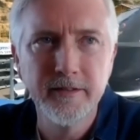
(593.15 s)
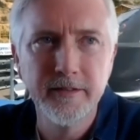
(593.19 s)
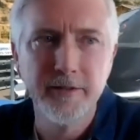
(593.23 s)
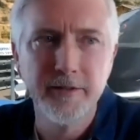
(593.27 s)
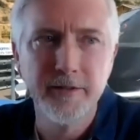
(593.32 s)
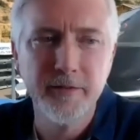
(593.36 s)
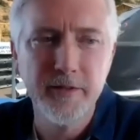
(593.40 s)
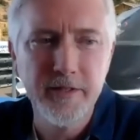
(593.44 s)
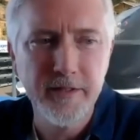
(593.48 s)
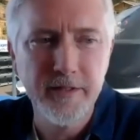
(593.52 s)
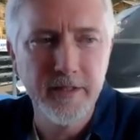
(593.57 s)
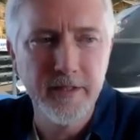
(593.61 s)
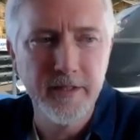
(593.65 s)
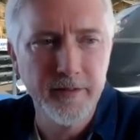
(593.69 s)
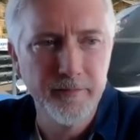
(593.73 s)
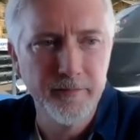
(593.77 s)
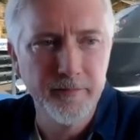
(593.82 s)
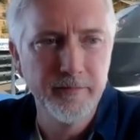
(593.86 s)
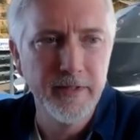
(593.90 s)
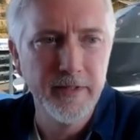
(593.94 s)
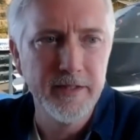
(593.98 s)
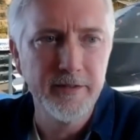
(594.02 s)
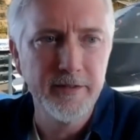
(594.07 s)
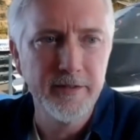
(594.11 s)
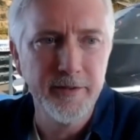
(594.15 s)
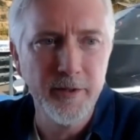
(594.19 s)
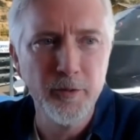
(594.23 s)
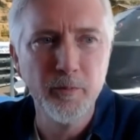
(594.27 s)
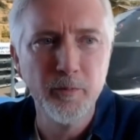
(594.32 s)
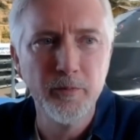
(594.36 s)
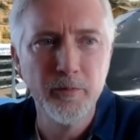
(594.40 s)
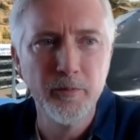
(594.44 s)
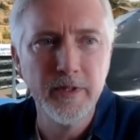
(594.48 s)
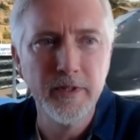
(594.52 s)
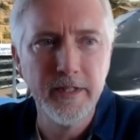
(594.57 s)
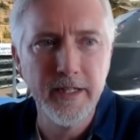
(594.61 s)
It's
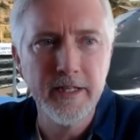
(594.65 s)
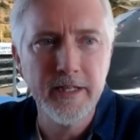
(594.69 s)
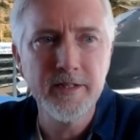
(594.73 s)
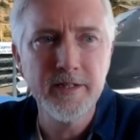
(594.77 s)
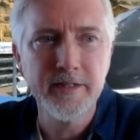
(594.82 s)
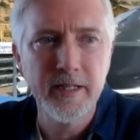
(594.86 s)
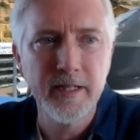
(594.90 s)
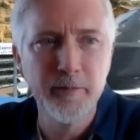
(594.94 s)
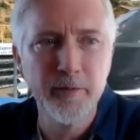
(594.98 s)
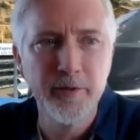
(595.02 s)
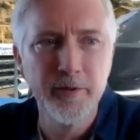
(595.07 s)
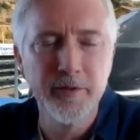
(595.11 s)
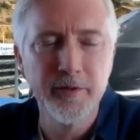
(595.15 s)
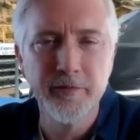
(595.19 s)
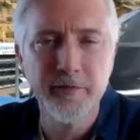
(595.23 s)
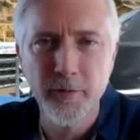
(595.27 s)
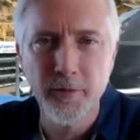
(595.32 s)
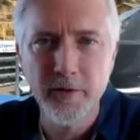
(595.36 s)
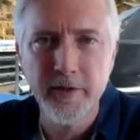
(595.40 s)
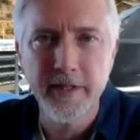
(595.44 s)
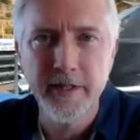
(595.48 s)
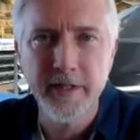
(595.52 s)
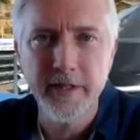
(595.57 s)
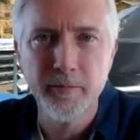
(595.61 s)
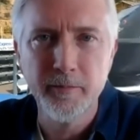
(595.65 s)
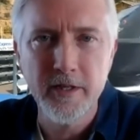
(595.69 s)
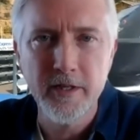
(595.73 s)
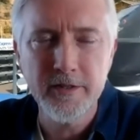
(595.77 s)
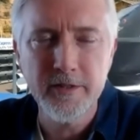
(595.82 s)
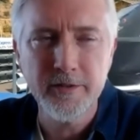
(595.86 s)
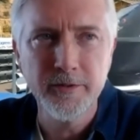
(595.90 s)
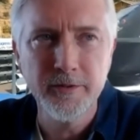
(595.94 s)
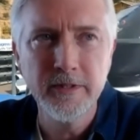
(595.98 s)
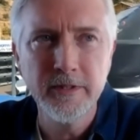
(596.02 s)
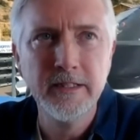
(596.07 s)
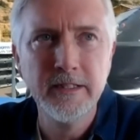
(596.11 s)
no less stable than a four-legged bar
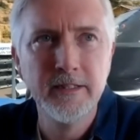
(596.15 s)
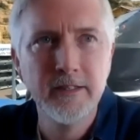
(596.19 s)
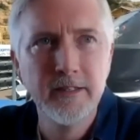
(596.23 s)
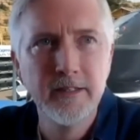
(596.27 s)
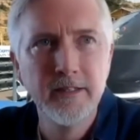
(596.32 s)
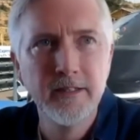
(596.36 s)
stool.